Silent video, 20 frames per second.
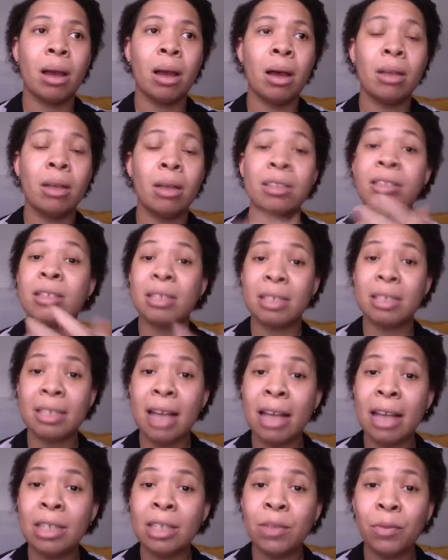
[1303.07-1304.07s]

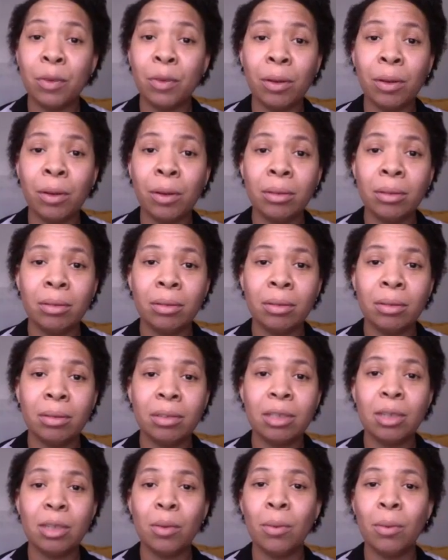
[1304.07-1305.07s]
successful,
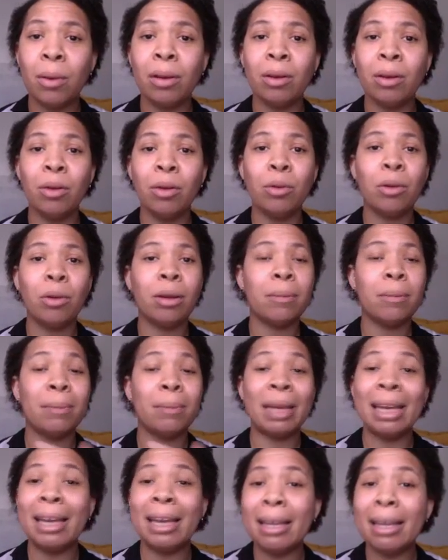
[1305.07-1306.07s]
someone who could
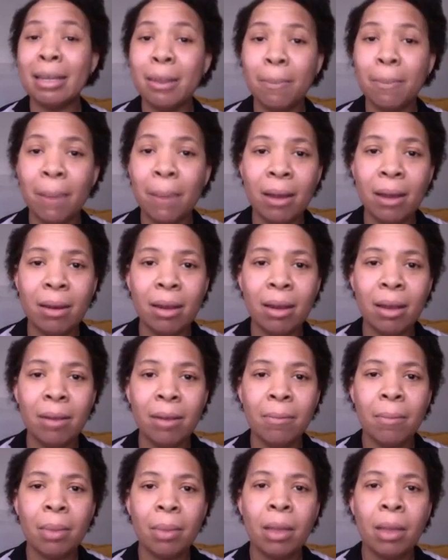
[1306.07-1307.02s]
be independent.